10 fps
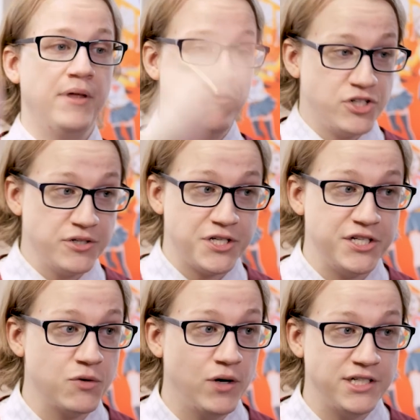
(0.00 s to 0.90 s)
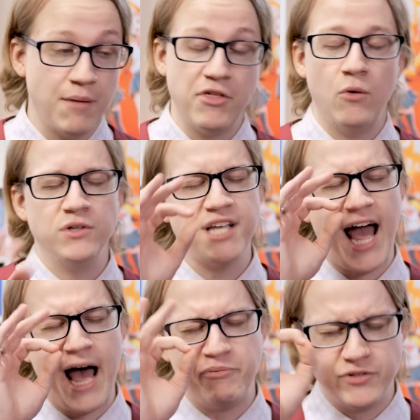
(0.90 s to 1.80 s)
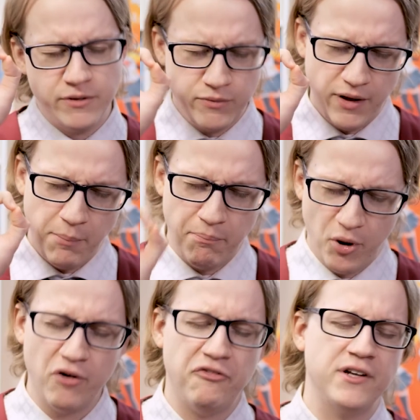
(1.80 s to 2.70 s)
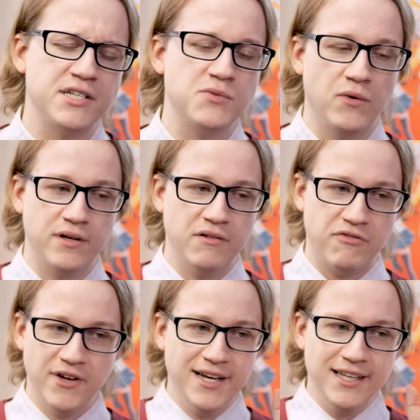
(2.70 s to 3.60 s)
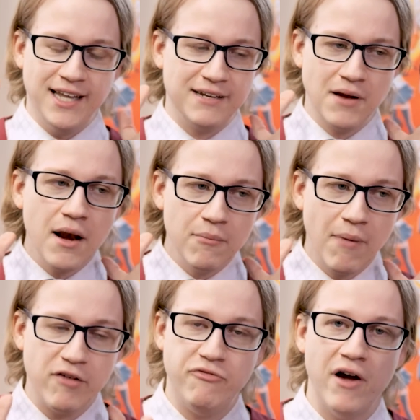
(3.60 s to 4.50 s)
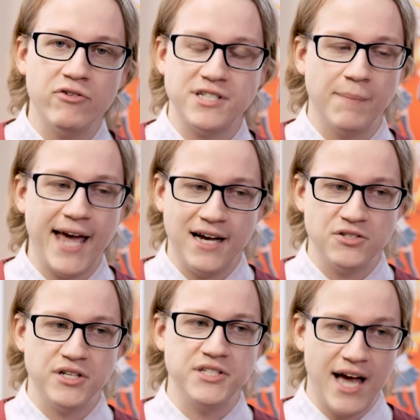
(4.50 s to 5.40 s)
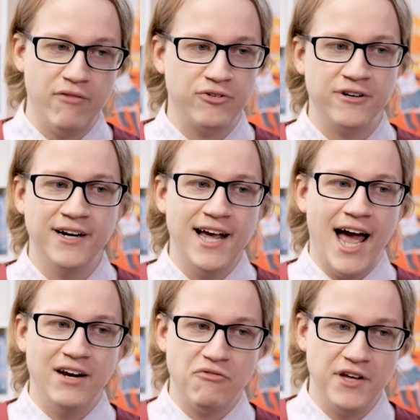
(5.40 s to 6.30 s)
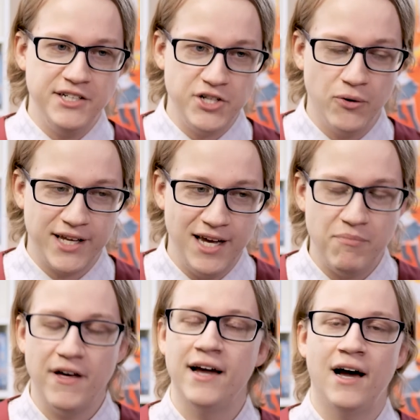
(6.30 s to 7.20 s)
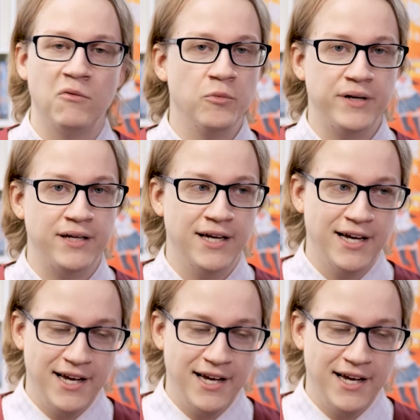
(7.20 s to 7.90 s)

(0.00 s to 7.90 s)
from the original season one dub, though, was absolutely perfect. It's one of, like, my favorite dub castings ever, and if they don't keep that, I will be